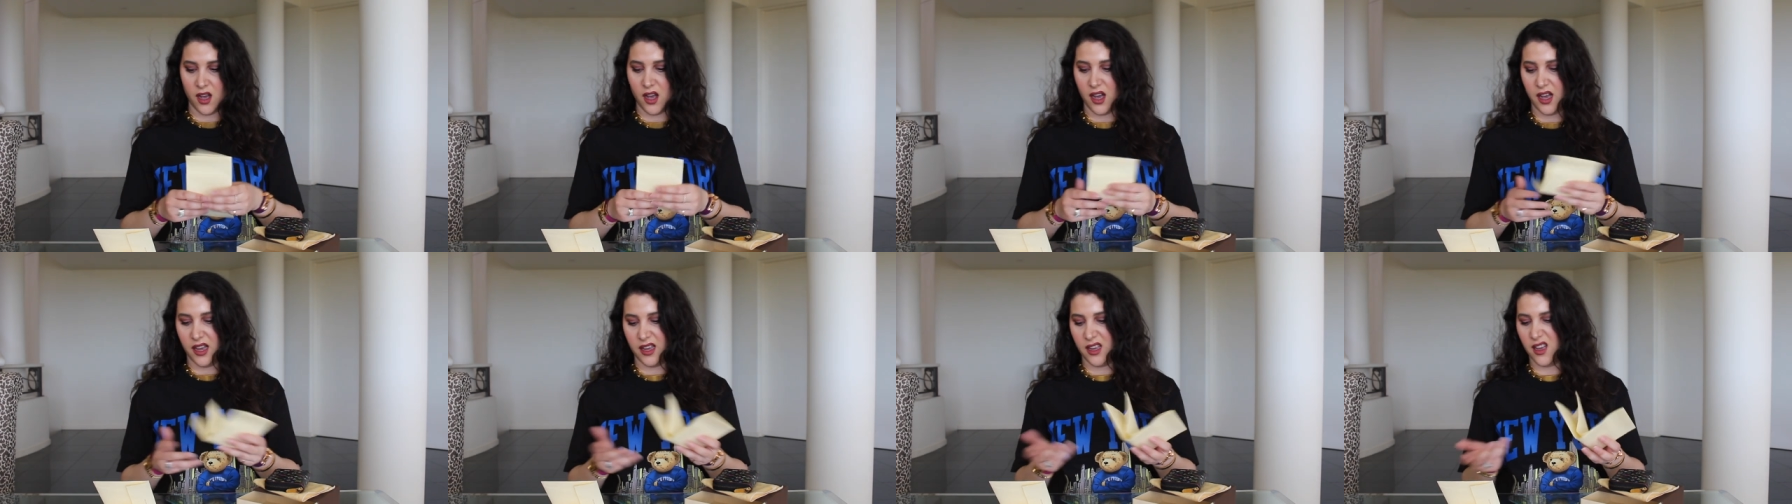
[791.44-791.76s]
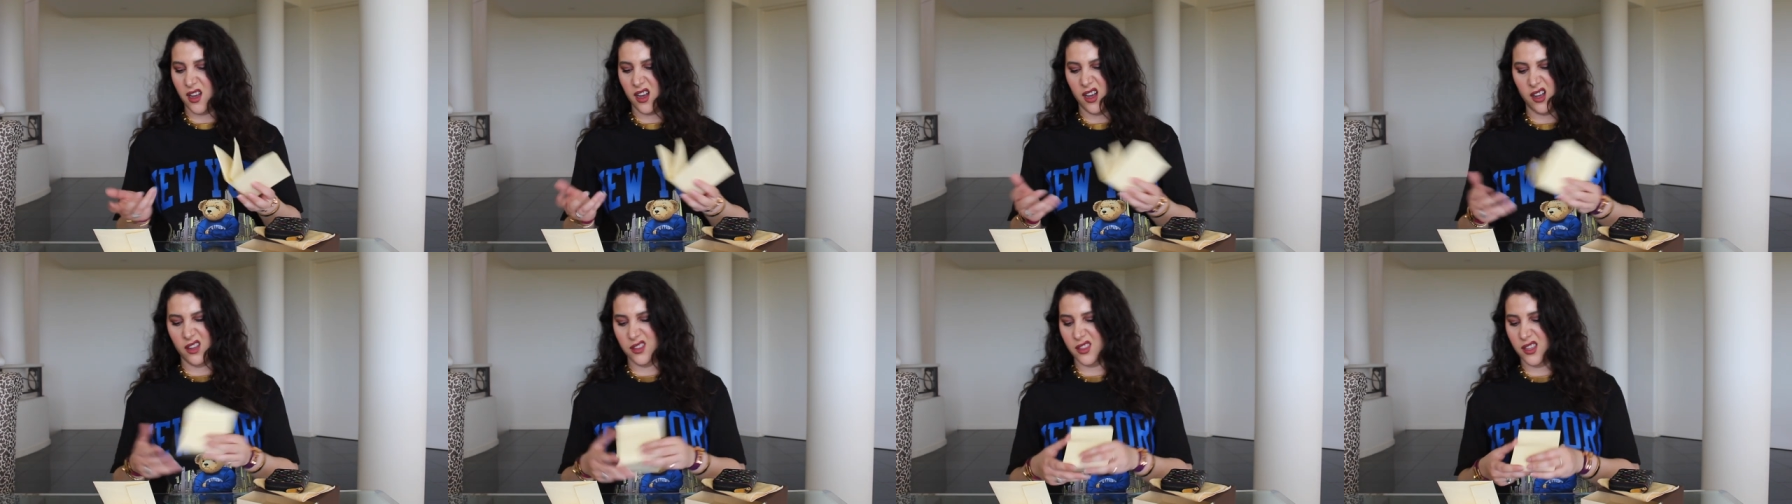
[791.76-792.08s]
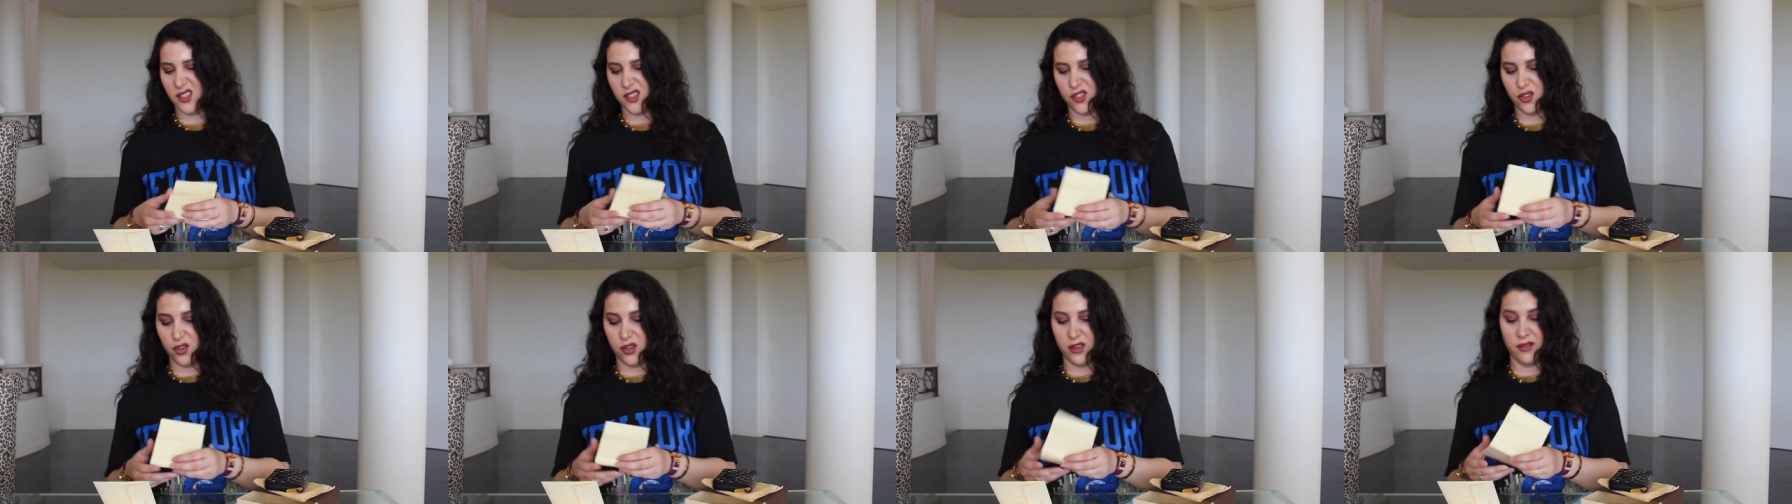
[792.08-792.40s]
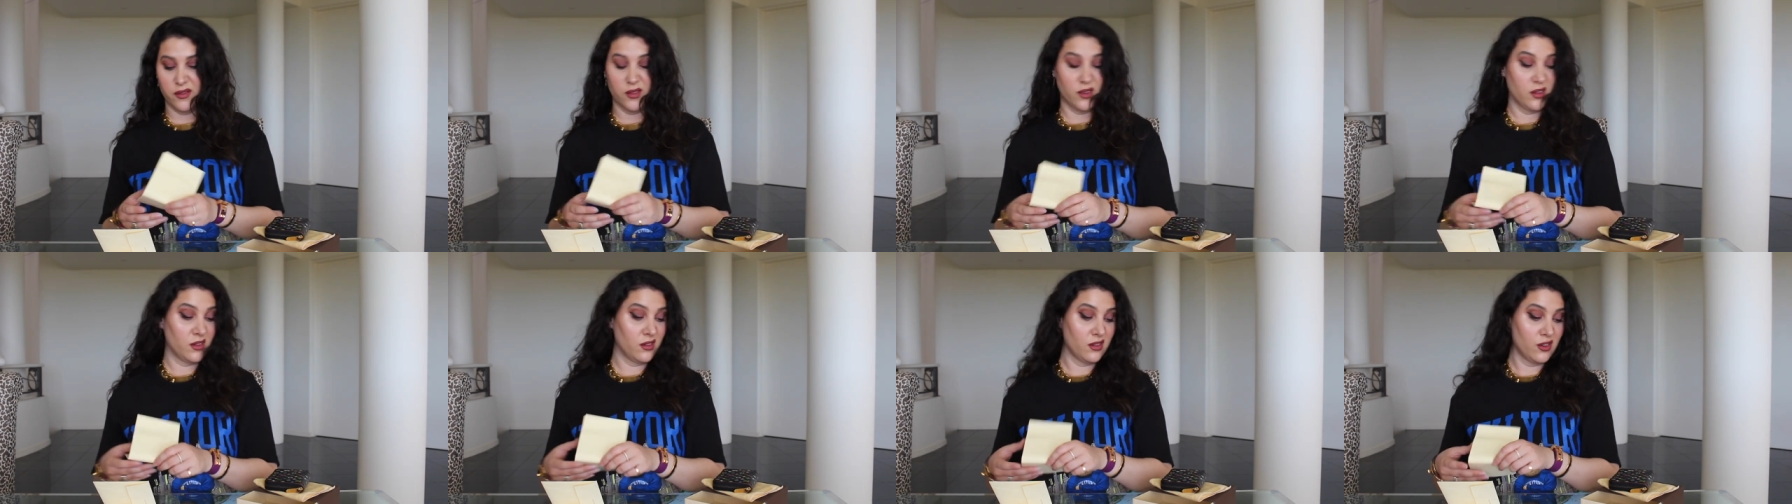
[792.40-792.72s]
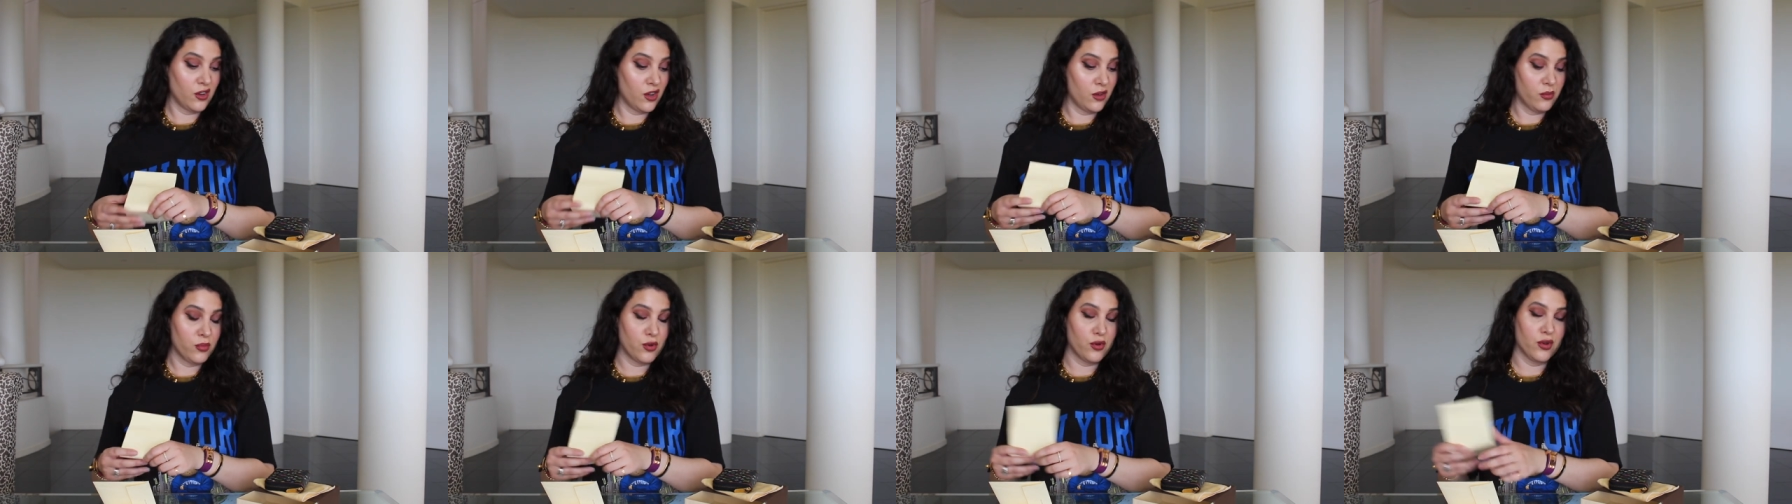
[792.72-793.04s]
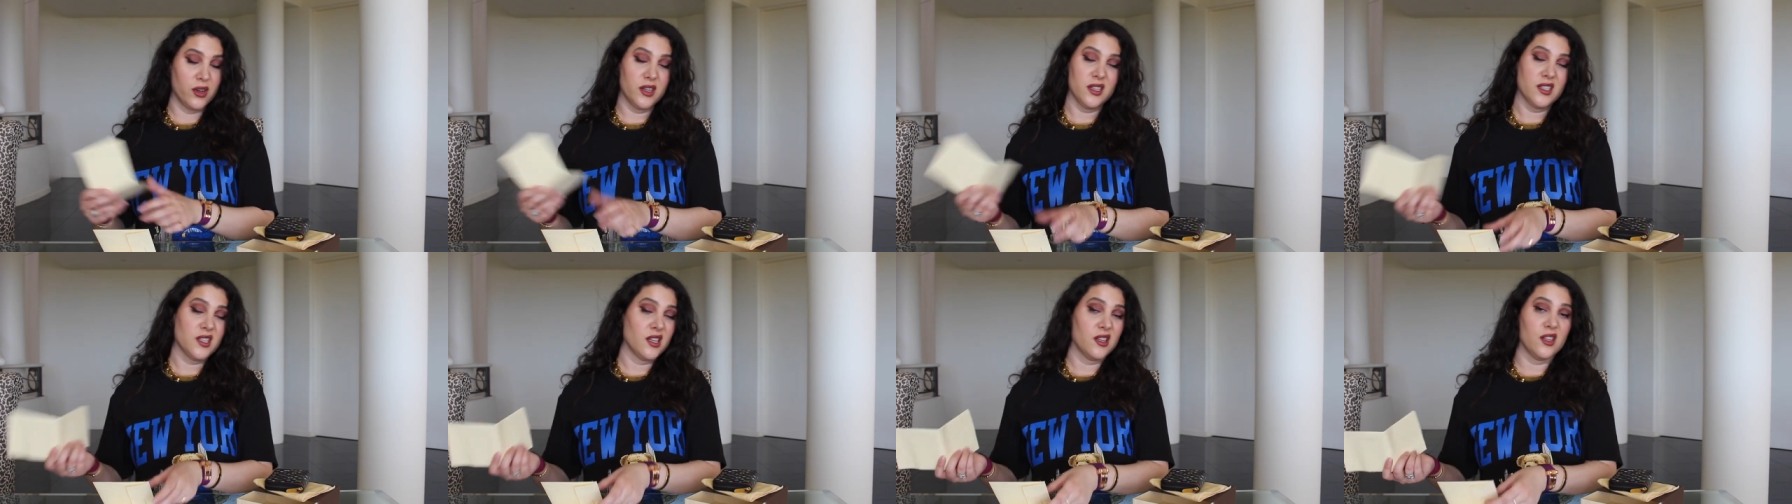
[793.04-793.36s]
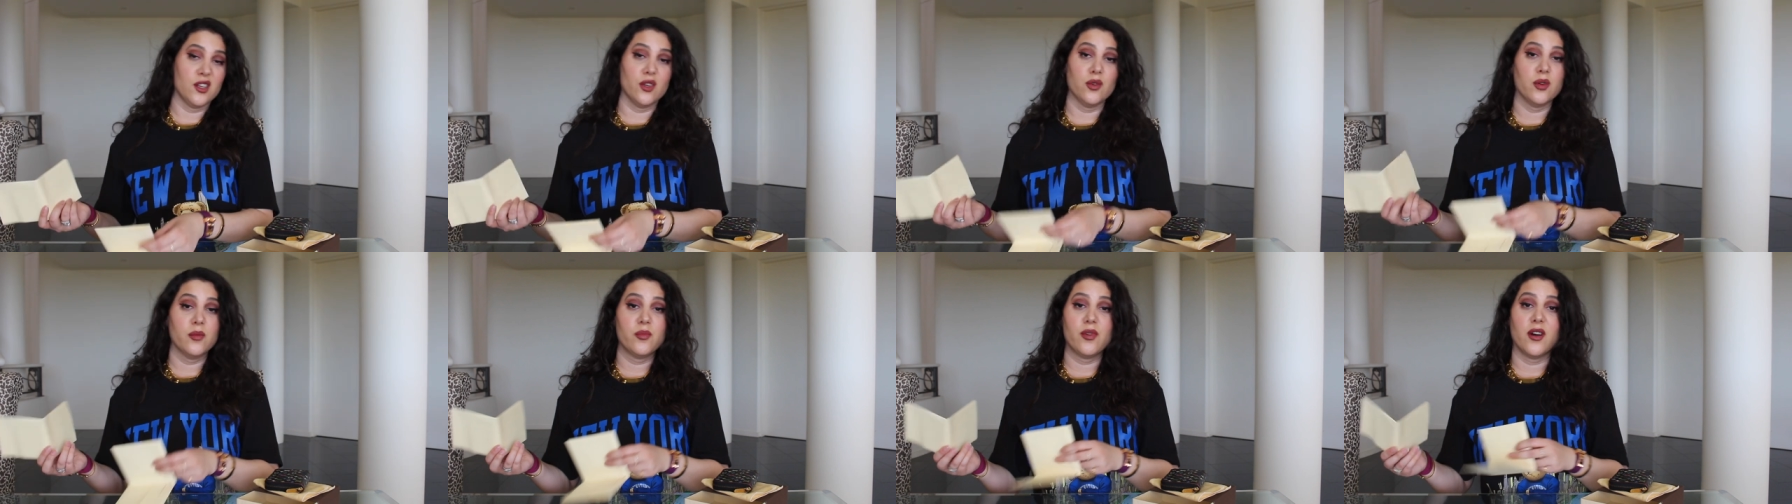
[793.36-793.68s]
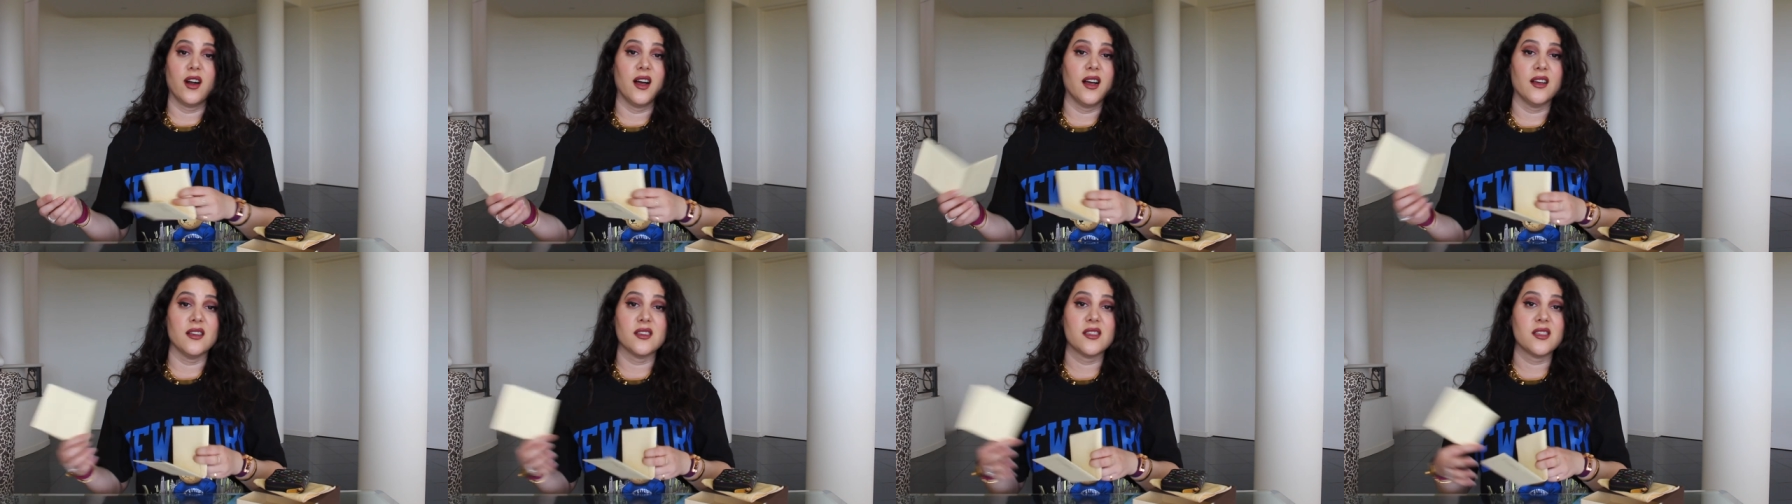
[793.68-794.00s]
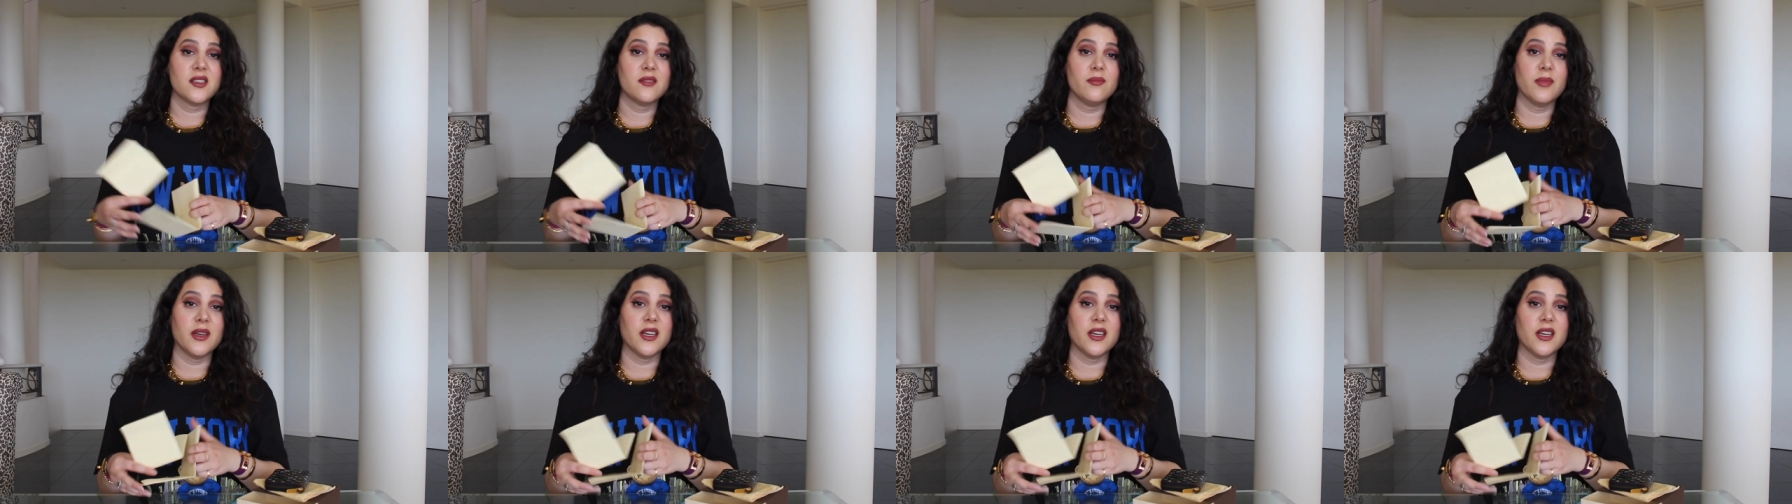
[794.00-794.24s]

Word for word: I can't, there's no even, no point in telling you a price